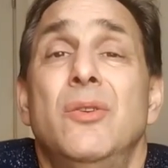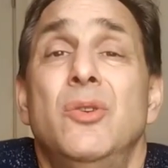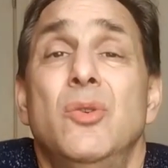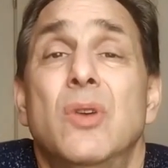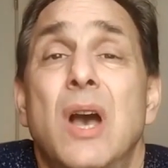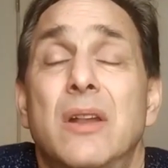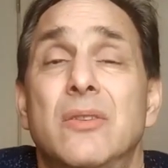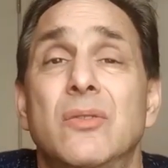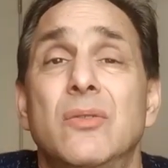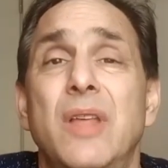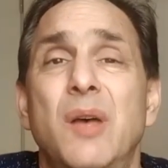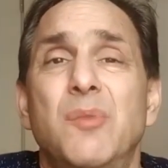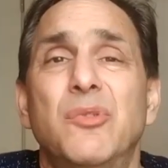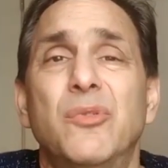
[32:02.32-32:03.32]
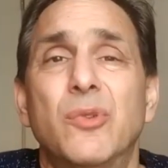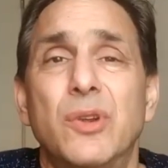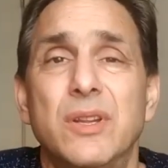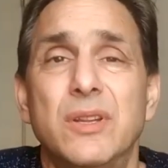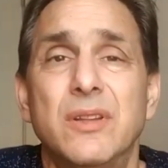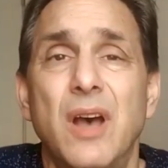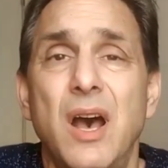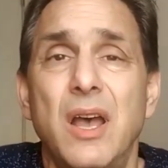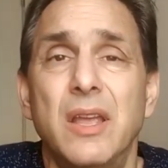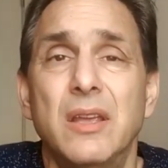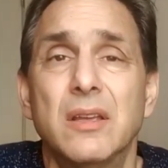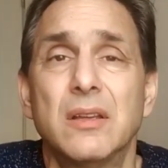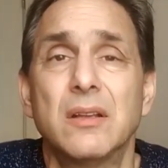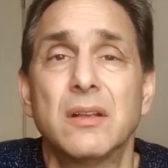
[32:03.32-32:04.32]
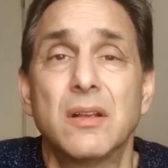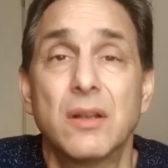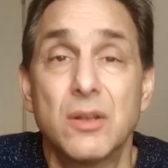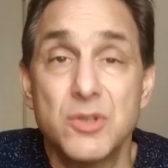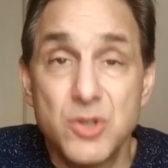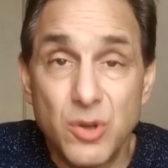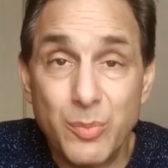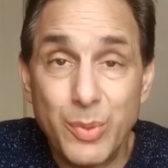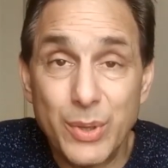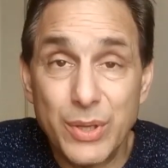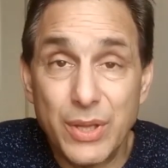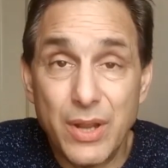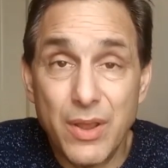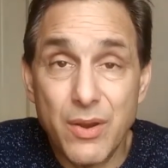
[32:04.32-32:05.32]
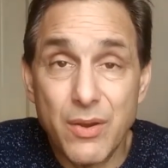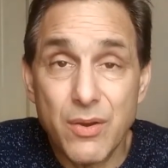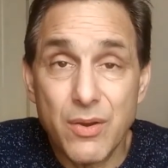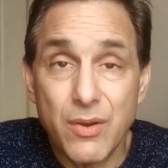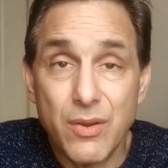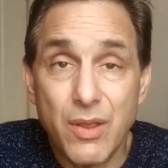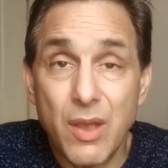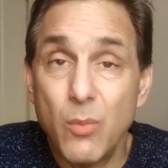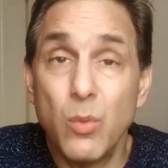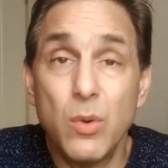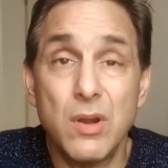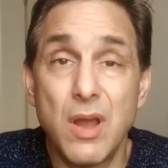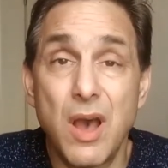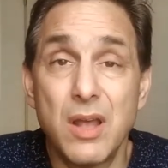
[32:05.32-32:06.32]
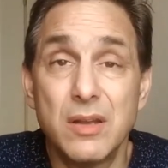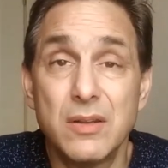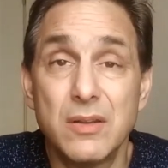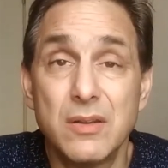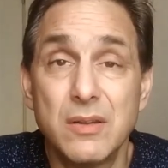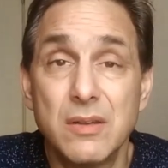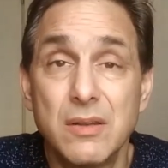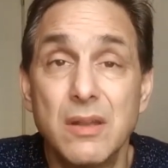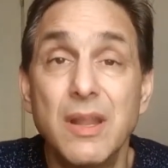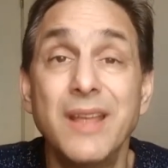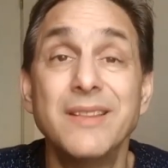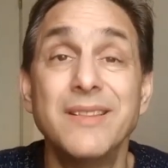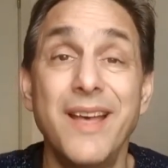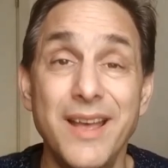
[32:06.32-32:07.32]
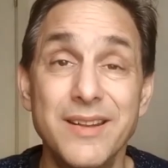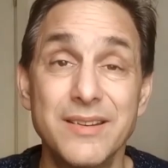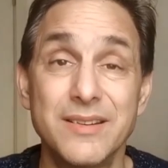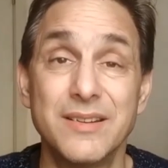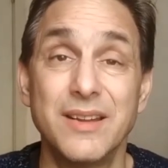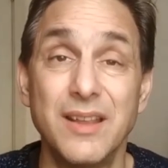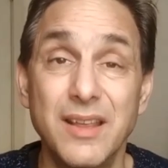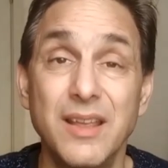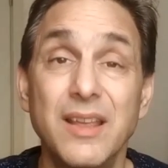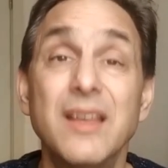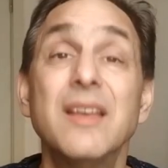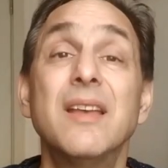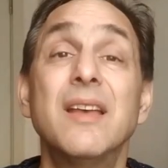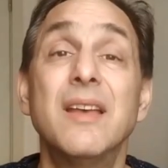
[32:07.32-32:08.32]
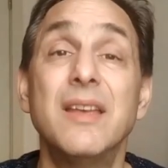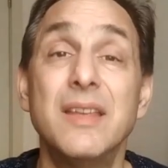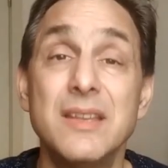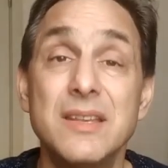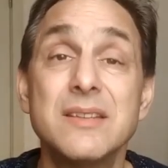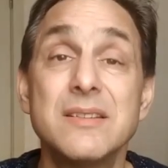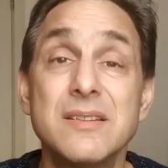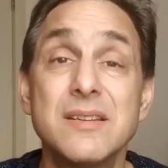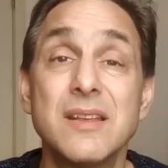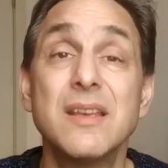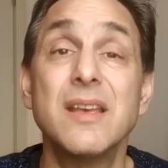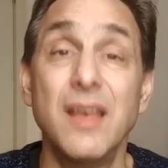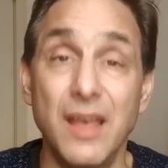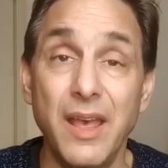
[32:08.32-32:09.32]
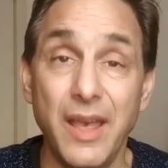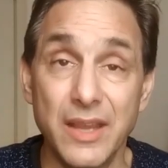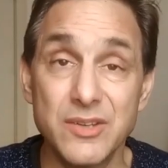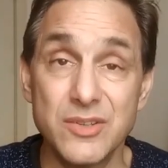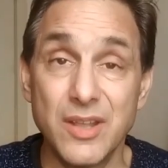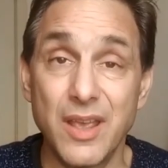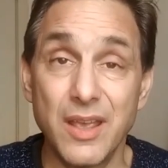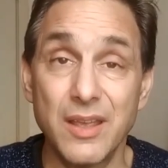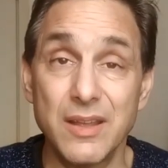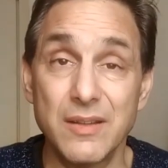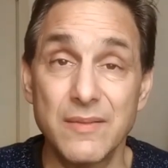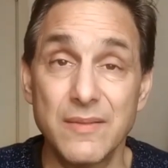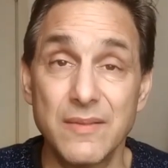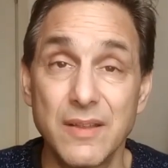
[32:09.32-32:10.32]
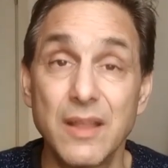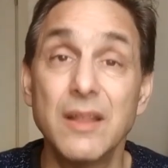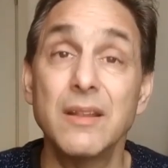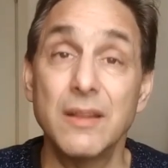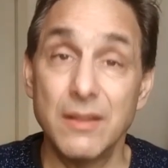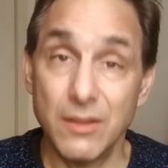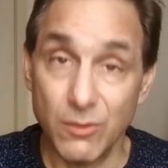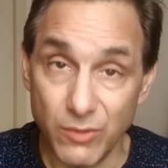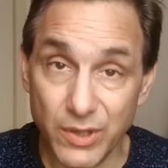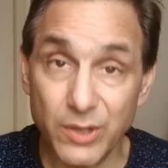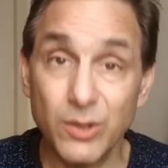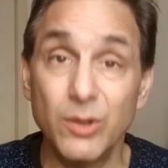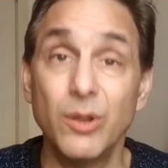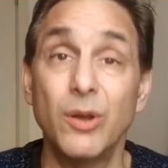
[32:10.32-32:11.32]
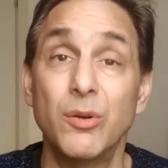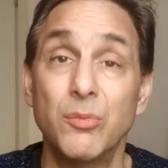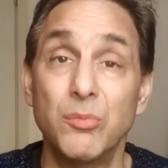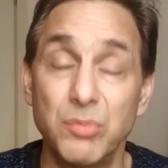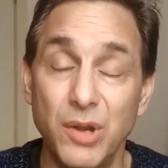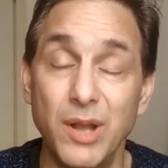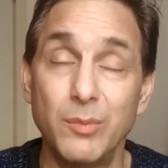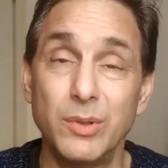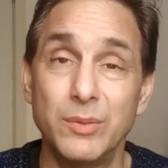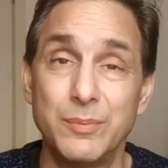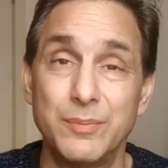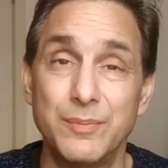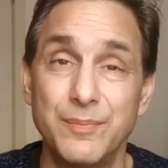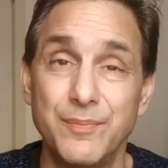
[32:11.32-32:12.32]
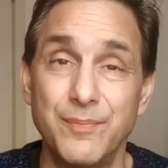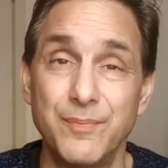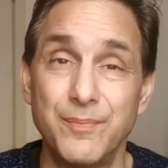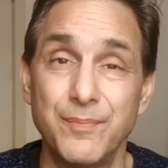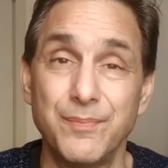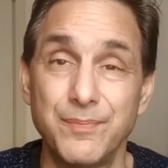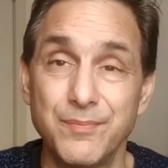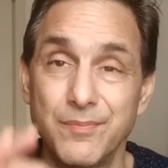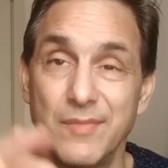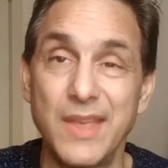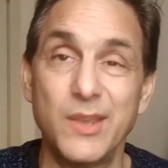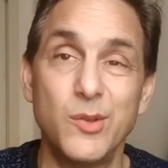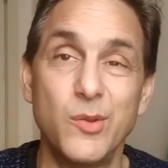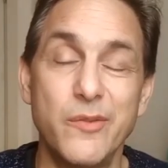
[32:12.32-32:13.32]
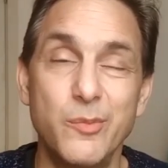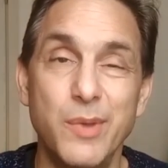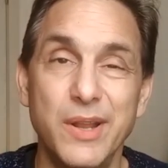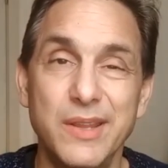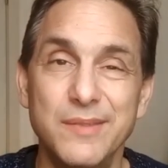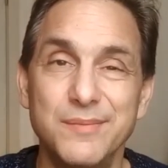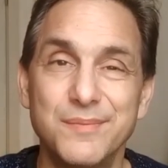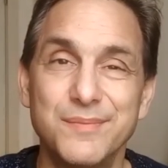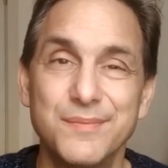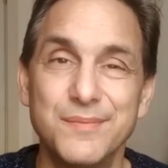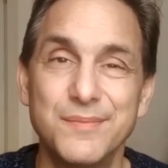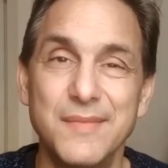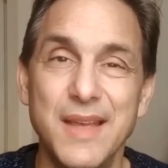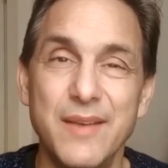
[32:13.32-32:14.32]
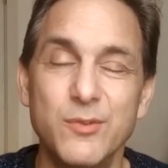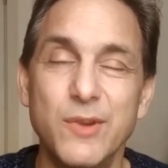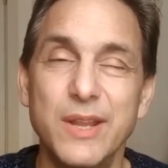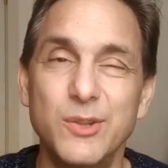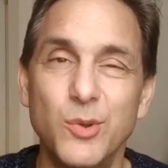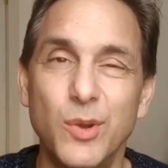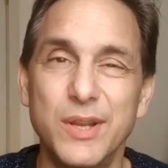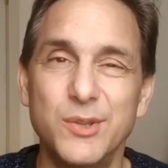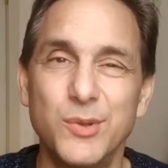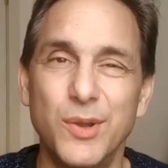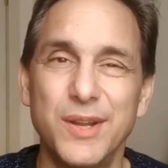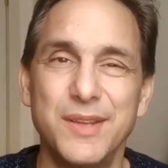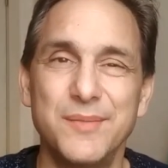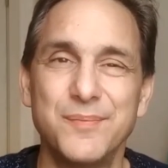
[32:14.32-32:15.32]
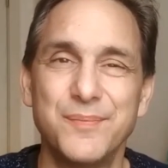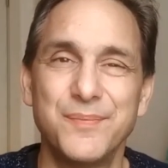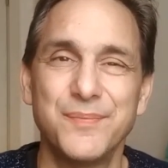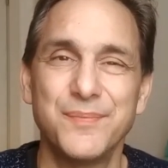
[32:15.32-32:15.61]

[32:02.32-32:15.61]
you got to do that before you die, because you're the billionaire and we're not. And that is hashtag the real problem. Thank you, everybody. Have a great 2020.